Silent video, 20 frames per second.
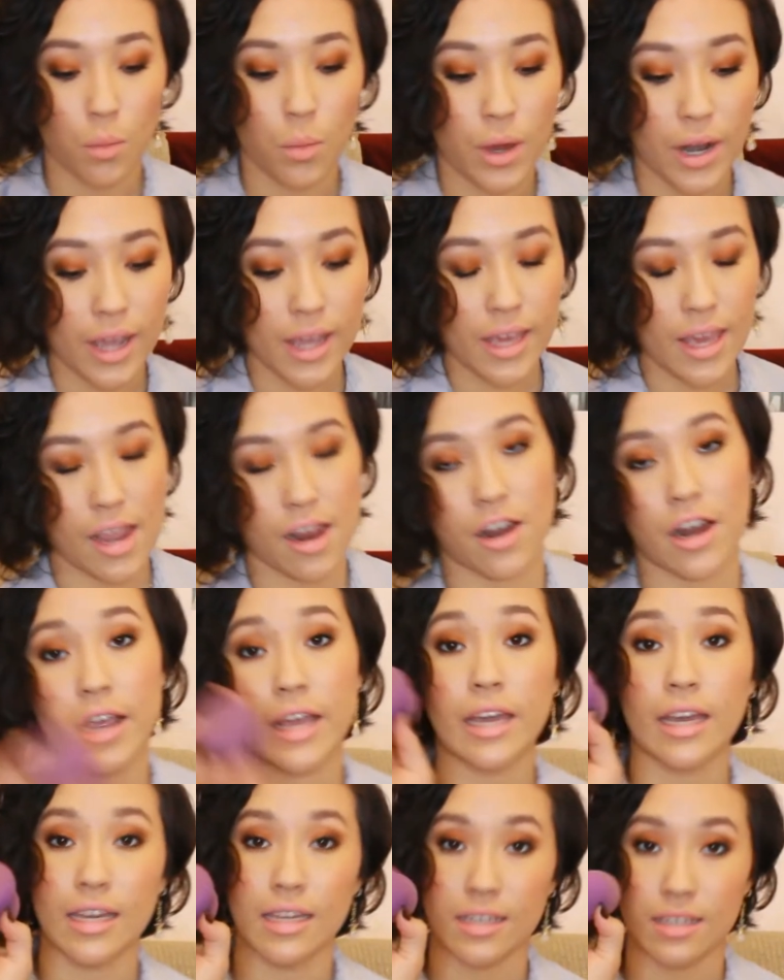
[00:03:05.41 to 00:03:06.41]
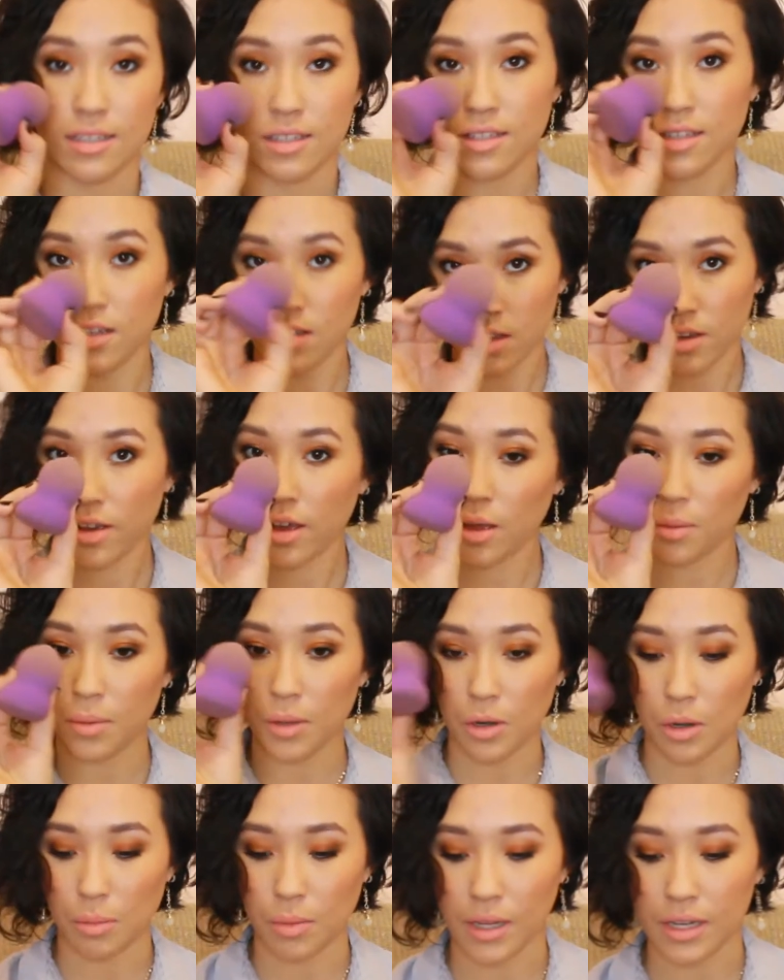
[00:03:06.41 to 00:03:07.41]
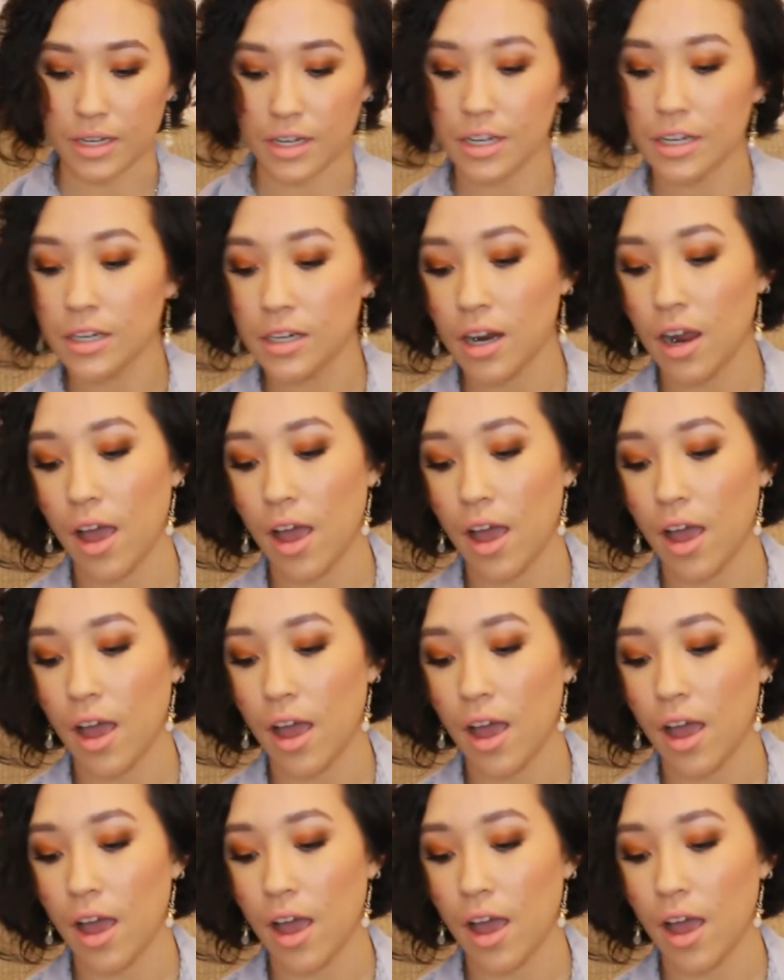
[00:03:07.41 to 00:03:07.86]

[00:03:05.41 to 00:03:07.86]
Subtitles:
what I carry is a beauty blender.